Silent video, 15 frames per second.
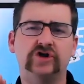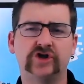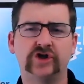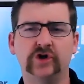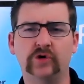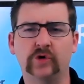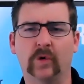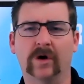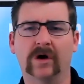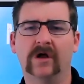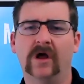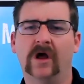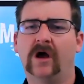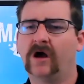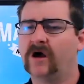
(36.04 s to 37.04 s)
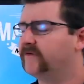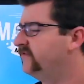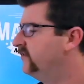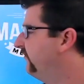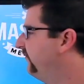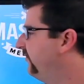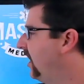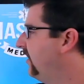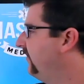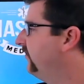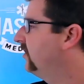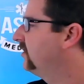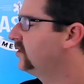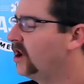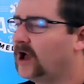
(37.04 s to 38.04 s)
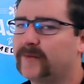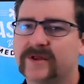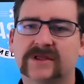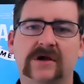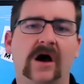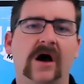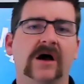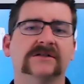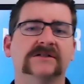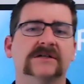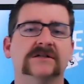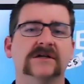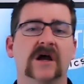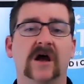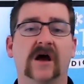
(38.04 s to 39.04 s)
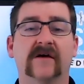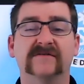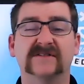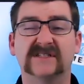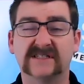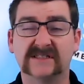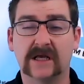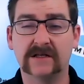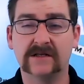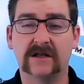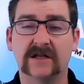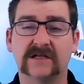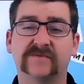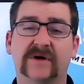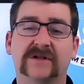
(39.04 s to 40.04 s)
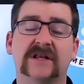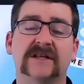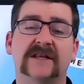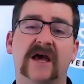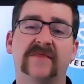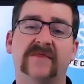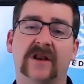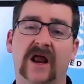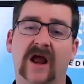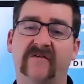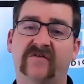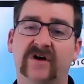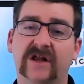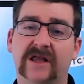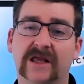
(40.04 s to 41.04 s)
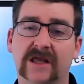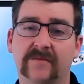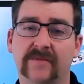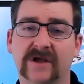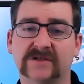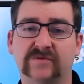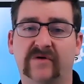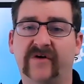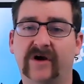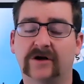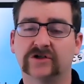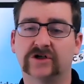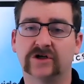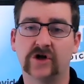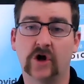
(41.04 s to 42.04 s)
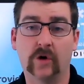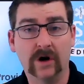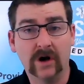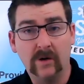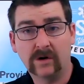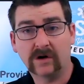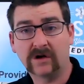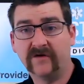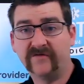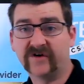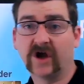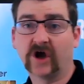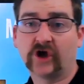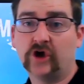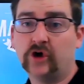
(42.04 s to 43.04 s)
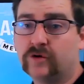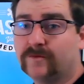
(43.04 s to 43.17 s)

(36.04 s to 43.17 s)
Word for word: two of the five common causes of sudden unexpected death that every E M S provider should know. We're covering acute